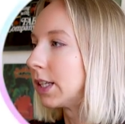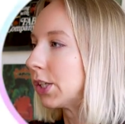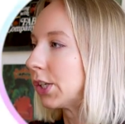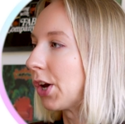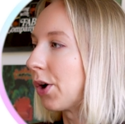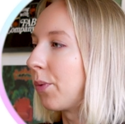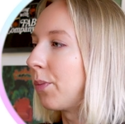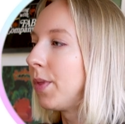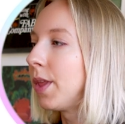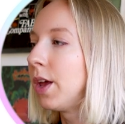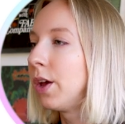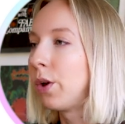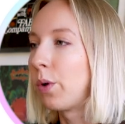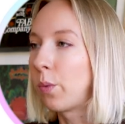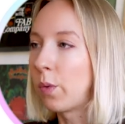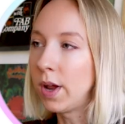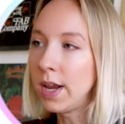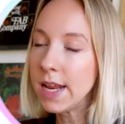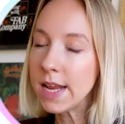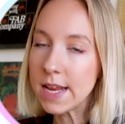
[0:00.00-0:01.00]
So,
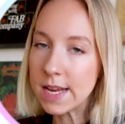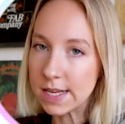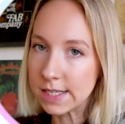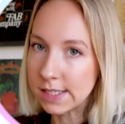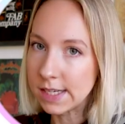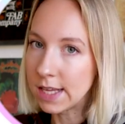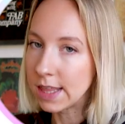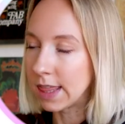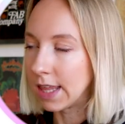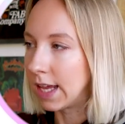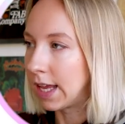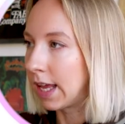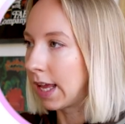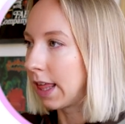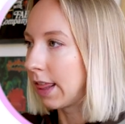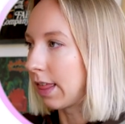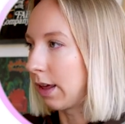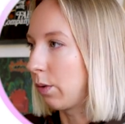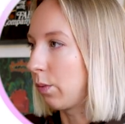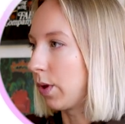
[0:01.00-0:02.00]
one easy
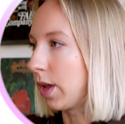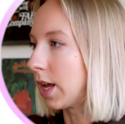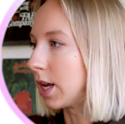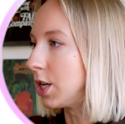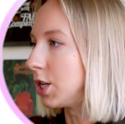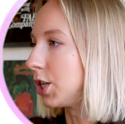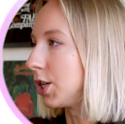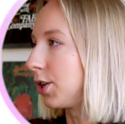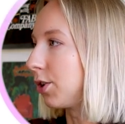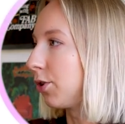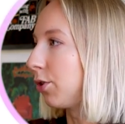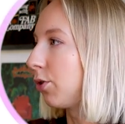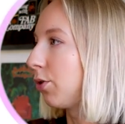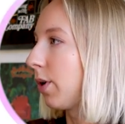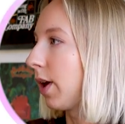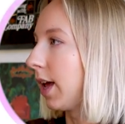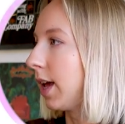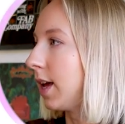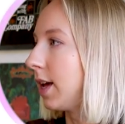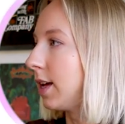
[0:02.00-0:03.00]
thing that we can
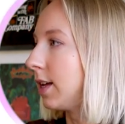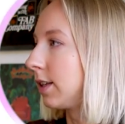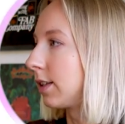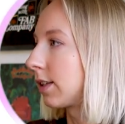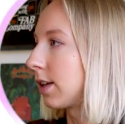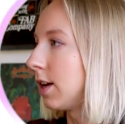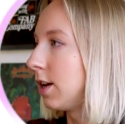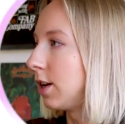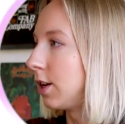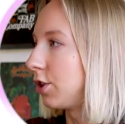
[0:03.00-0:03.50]
do is